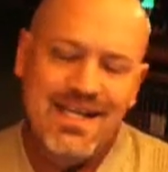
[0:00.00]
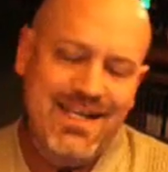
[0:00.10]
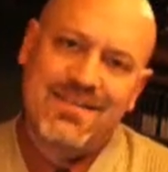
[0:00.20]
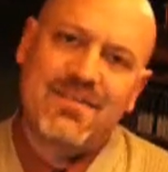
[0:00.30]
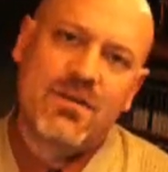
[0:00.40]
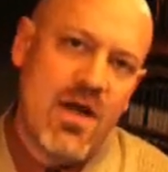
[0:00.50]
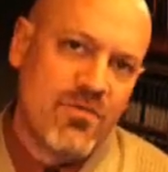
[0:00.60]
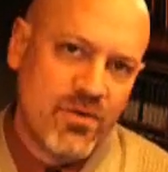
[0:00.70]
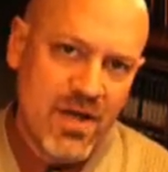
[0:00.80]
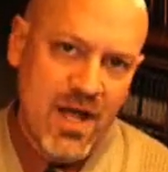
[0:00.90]
He didn't sit
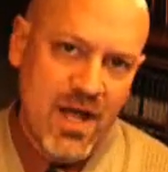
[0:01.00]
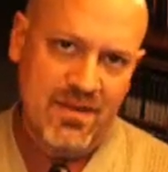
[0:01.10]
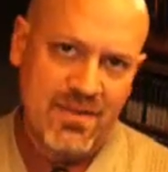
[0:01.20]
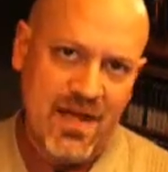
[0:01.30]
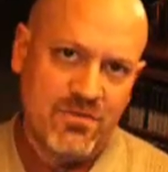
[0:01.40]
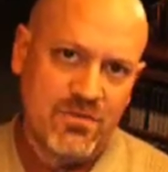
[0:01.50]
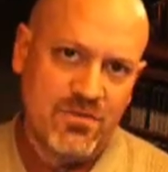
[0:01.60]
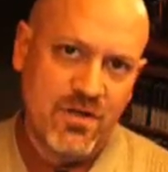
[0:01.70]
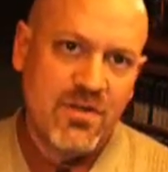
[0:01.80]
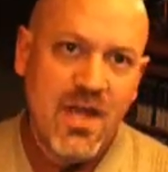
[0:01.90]
around for 98,000
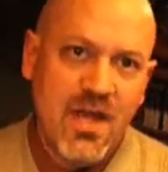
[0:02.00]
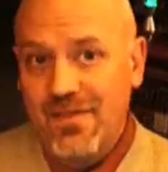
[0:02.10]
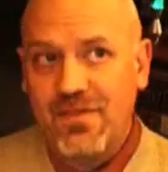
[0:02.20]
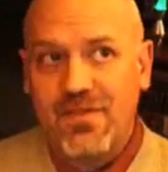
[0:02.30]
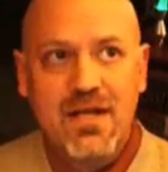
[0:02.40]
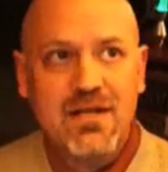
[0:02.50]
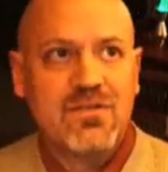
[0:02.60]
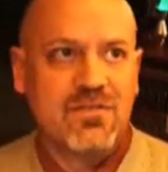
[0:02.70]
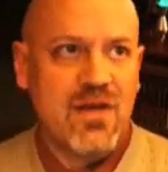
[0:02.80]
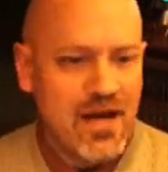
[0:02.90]
years and then
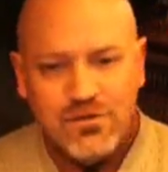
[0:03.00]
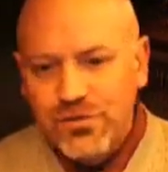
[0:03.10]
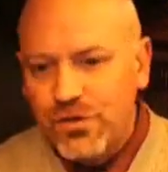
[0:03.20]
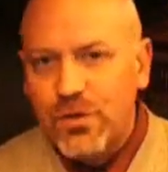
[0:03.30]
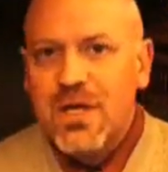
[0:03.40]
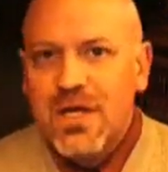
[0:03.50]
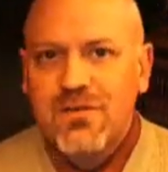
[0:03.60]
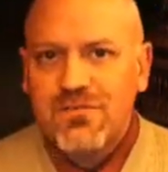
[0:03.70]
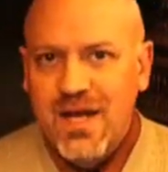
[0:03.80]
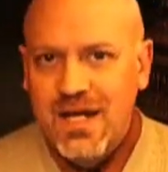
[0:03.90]
decide to
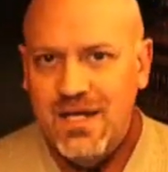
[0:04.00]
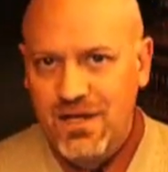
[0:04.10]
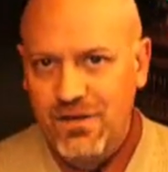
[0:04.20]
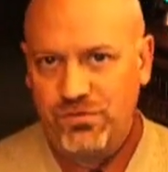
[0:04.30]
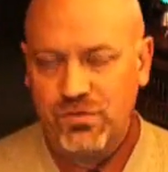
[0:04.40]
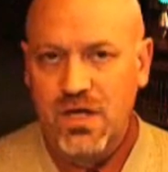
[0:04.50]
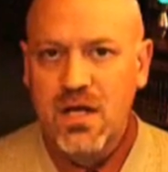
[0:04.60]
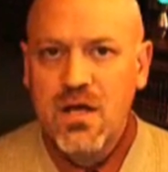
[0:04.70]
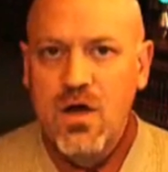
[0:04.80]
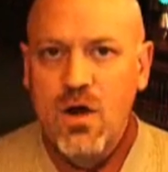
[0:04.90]
invade
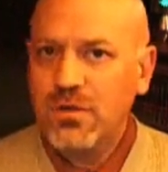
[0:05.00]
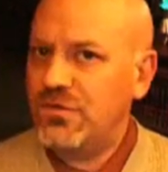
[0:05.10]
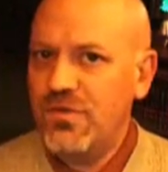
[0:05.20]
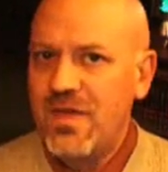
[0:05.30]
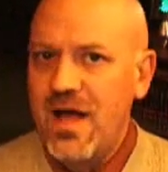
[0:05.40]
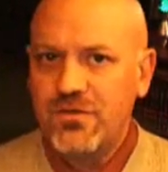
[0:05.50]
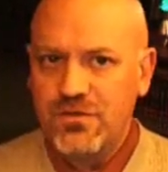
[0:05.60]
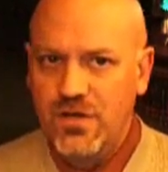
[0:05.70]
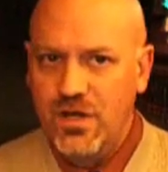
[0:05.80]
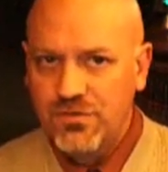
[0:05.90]
history only
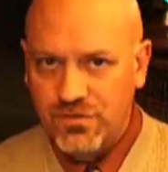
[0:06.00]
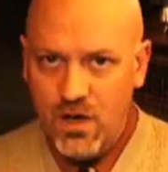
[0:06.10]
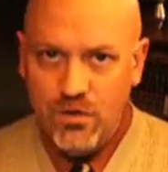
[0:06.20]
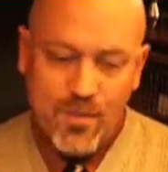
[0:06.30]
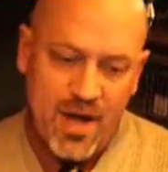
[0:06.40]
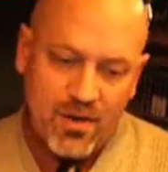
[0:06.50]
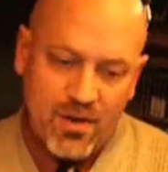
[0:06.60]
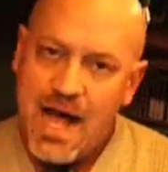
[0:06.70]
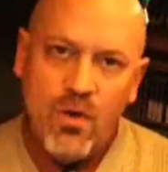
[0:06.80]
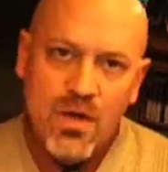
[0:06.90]
2,000 years ago, no matter
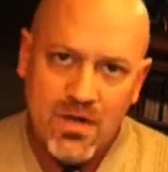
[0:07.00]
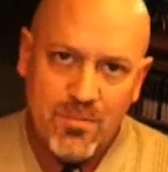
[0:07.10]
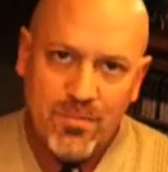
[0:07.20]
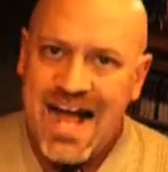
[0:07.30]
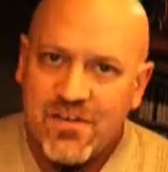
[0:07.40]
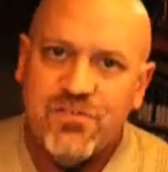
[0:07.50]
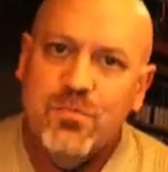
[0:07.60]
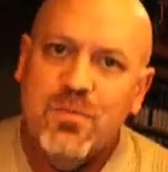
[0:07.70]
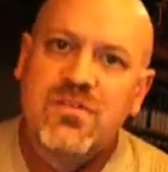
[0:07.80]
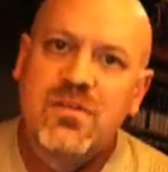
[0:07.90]
how
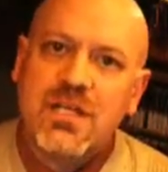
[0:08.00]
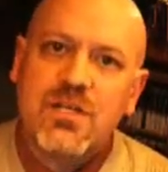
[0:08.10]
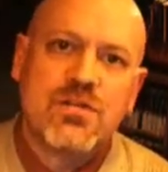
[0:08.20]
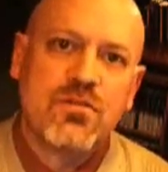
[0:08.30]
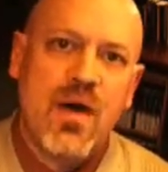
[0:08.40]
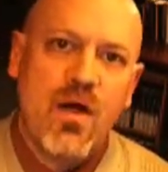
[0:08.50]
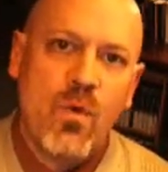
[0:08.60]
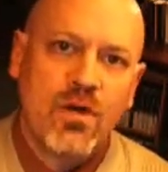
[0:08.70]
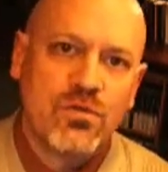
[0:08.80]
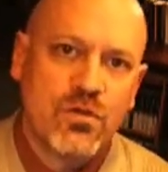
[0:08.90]
blasphemously Hitchens might
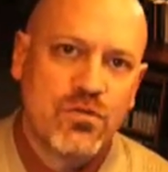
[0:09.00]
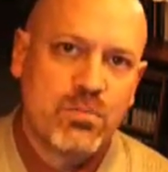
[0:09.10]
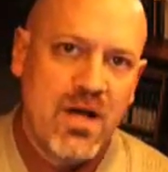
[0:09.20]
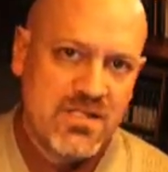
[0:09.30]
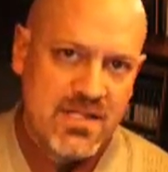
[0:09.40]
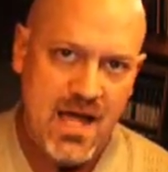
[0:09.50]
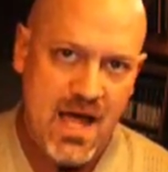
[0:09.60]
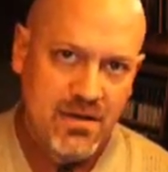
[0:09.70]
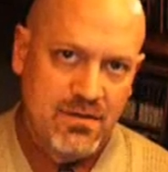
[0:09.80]
want to express that.